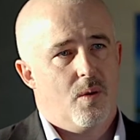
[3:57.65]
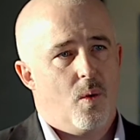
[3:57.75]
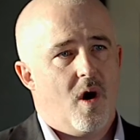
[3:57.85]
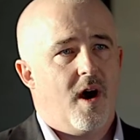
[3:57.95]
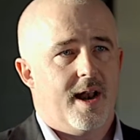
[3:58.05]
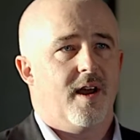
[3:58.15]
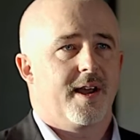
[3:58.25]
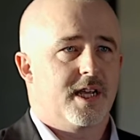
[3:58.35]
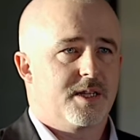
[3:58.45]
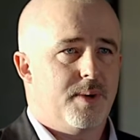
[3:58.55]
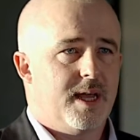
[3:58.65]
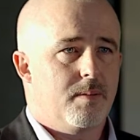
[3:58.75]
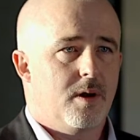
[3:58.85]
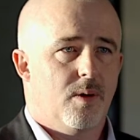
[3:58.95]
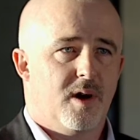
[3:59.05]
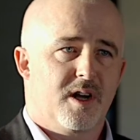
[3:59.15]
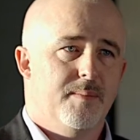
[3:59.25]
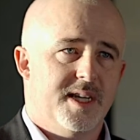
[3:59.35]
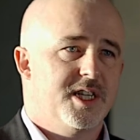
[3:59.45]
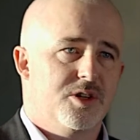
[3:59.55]
What I like is people who are
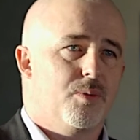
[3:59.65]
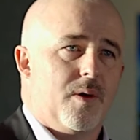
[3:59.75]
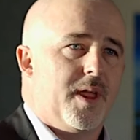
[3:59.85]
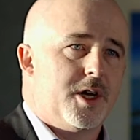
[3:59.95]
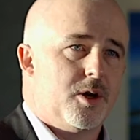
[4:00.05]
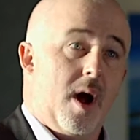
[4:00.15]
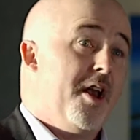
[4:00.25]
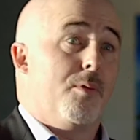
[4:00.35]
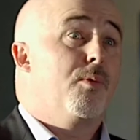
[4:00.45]
committed to what they do and are